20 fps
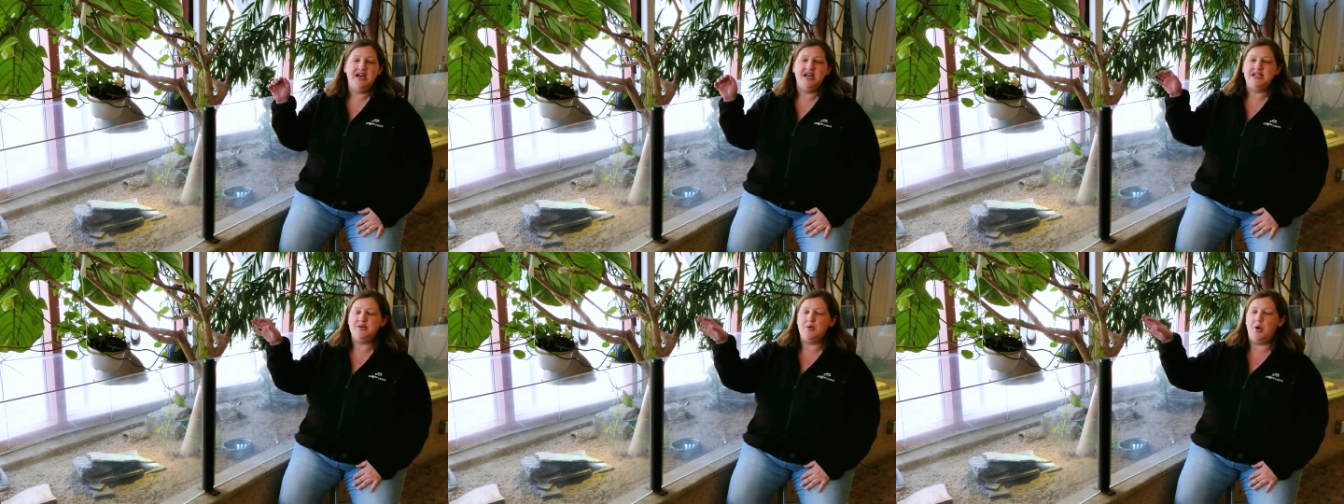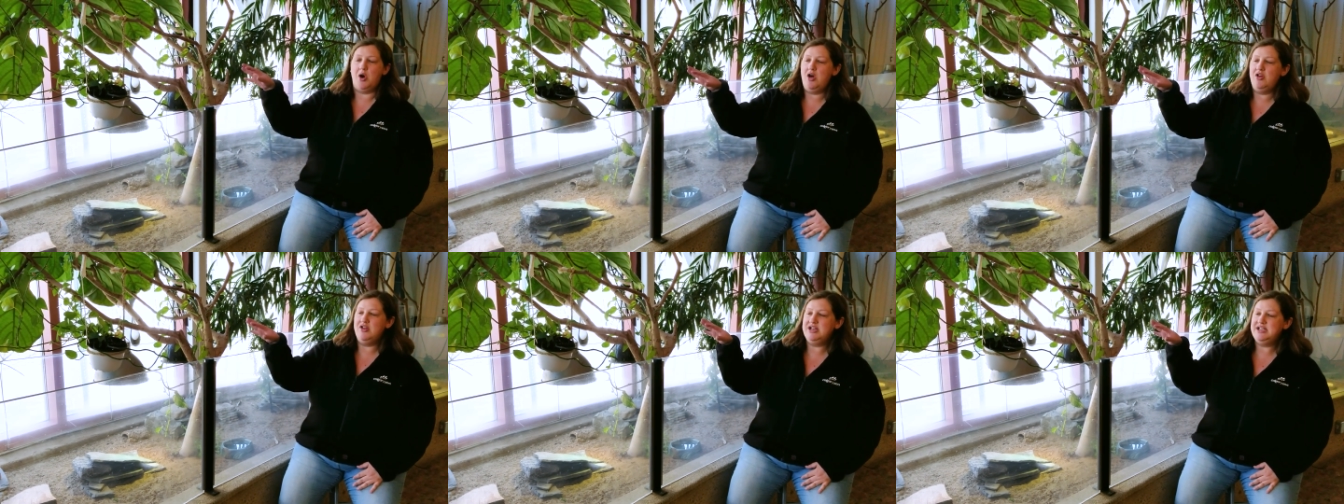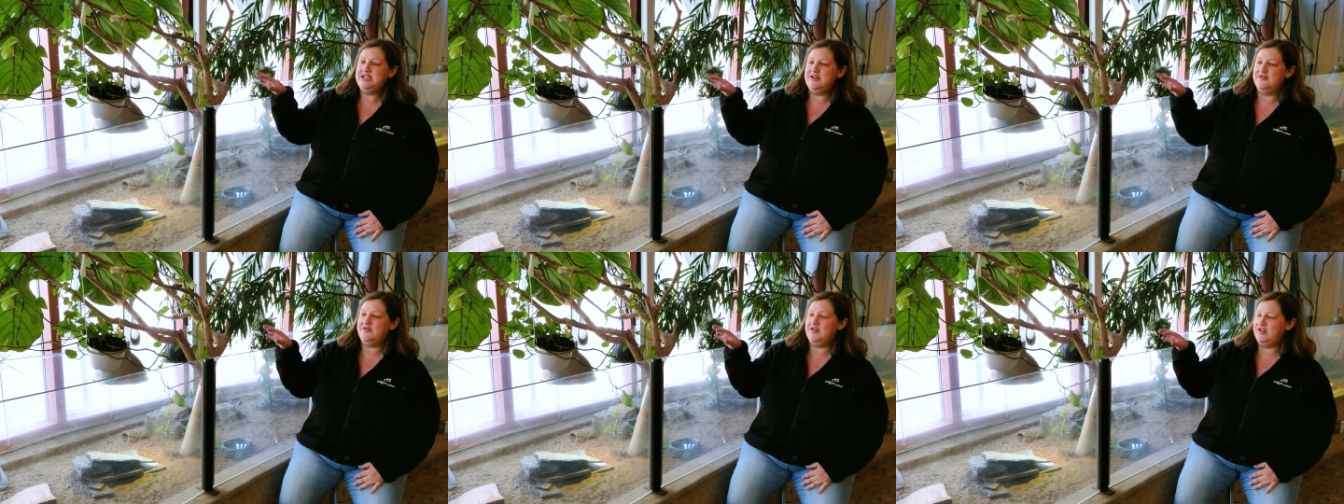So all
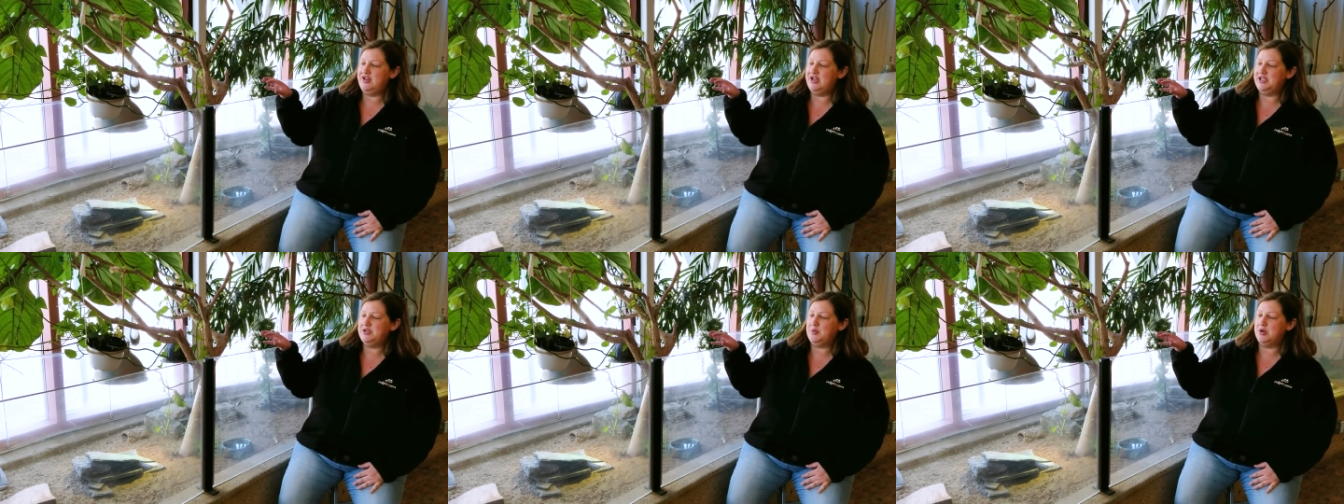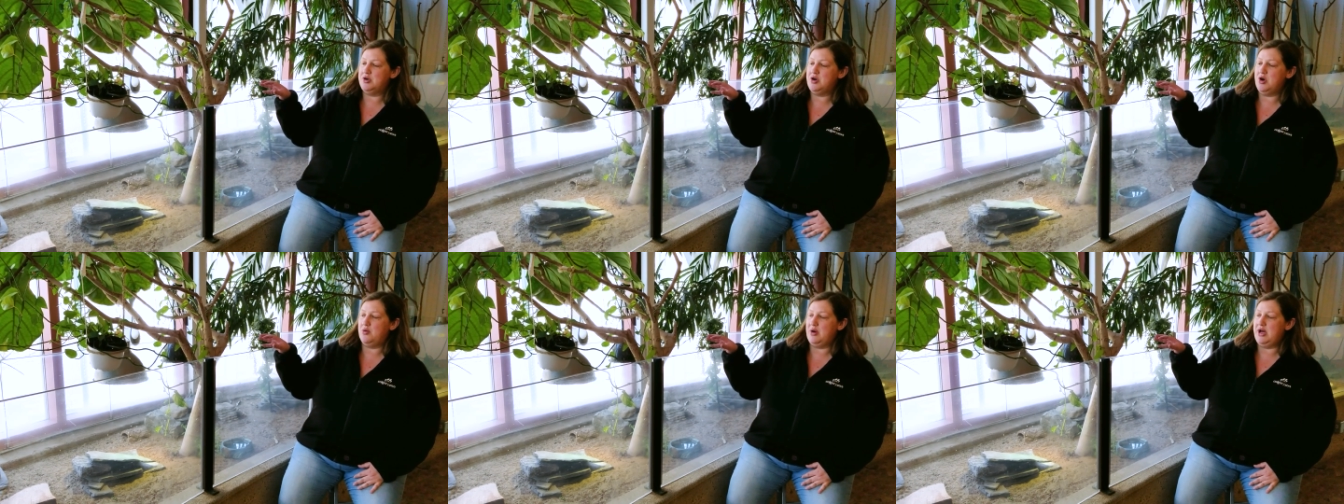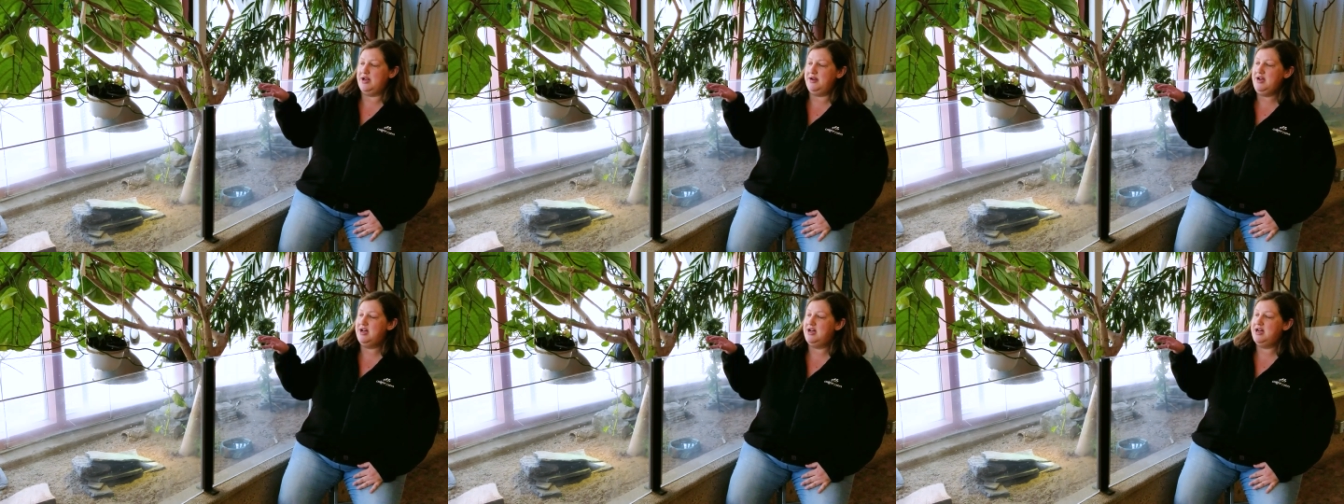these different things will go
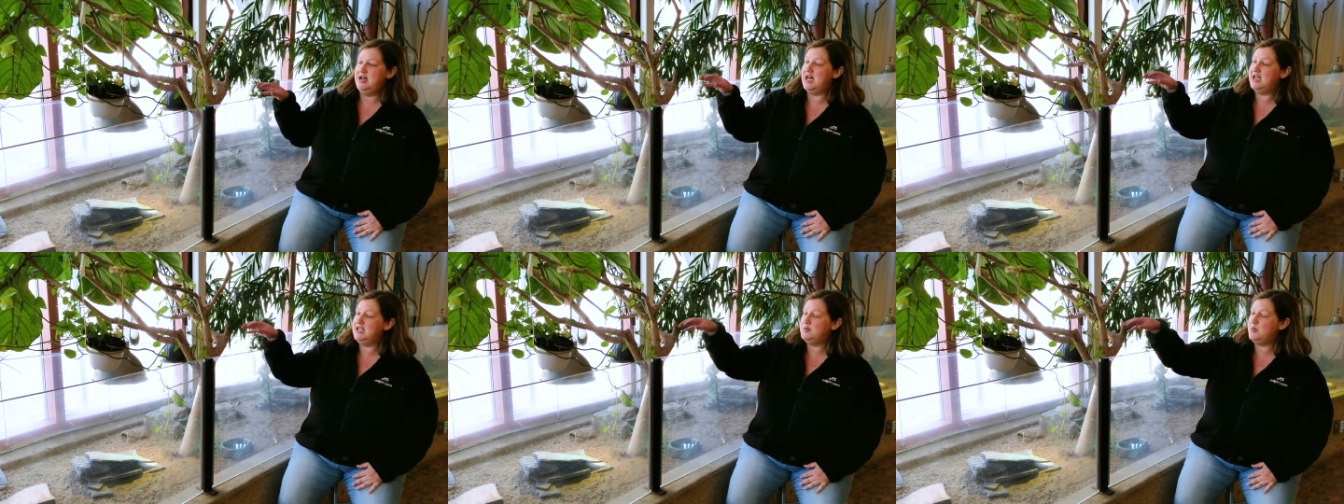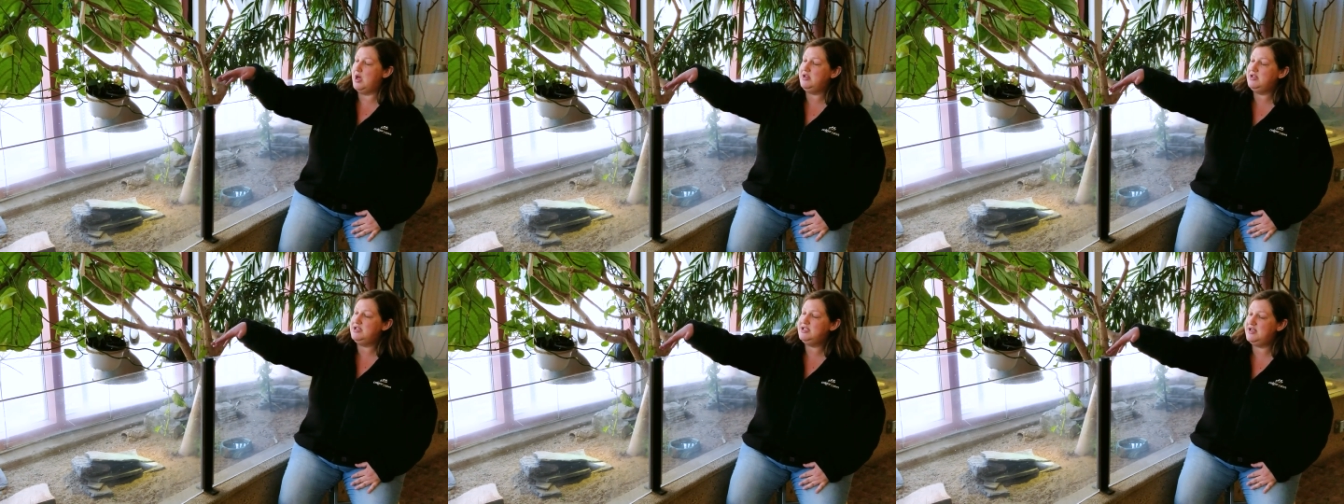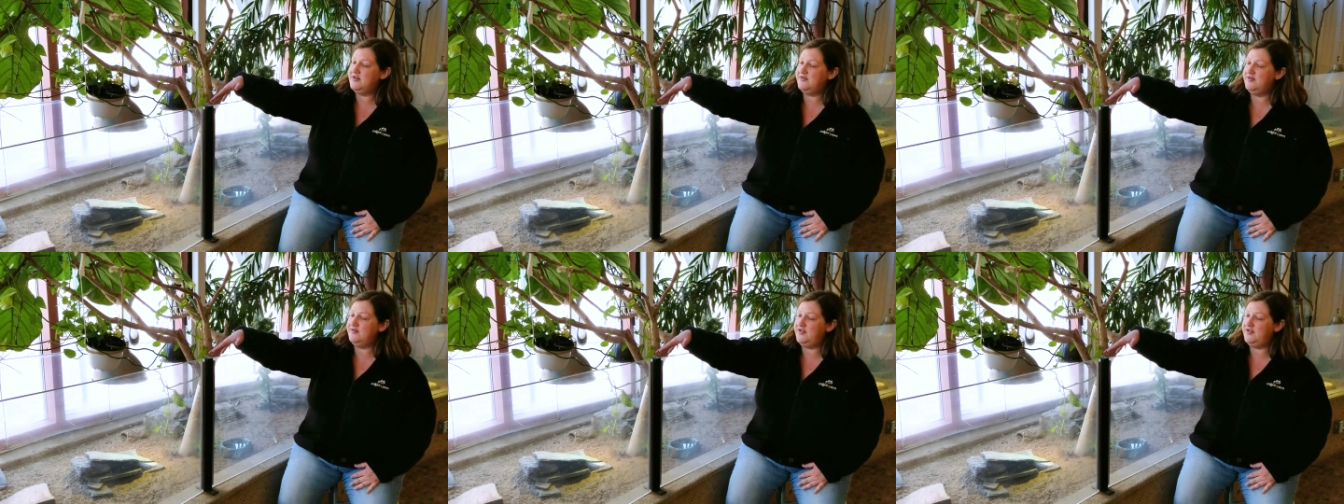in, as well as the different